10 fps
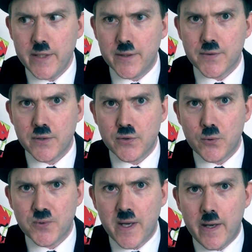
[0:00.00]
Innocent,
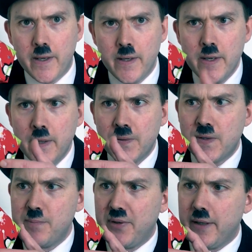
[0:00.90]
you say?
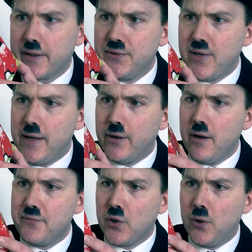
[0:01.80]
Simply a container
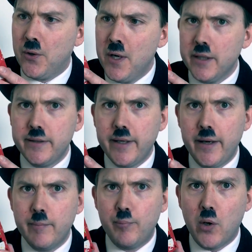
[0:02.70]
of your
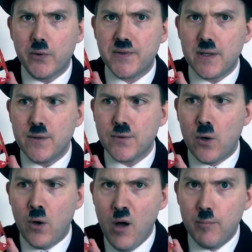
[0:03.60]
game boxes
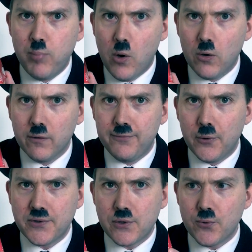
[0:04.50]
or ball
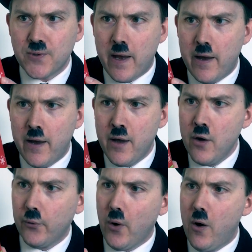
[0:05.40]
foots, you say?
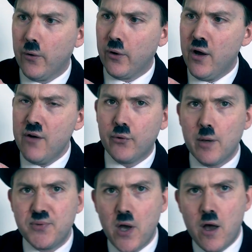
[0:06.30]
Wrong, for
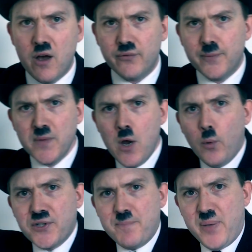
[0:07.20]
observe,
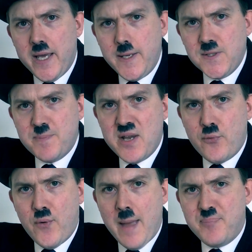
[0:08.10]
what appears to be
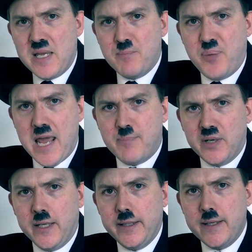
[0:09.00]
wrapping
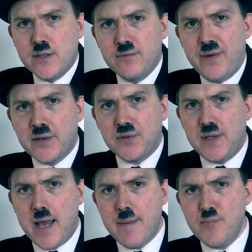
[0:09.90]
paper is in fact
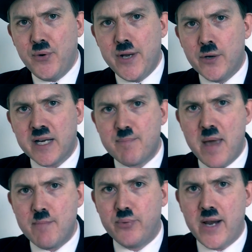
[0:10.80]
the embryonic
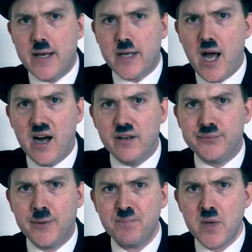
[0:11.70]
membrane
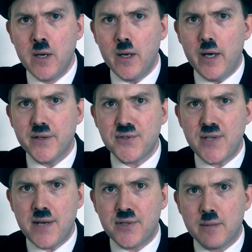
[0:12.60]
of a
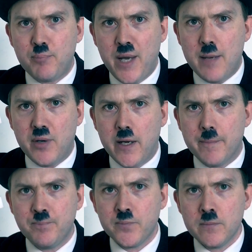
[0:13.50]
Satan baby.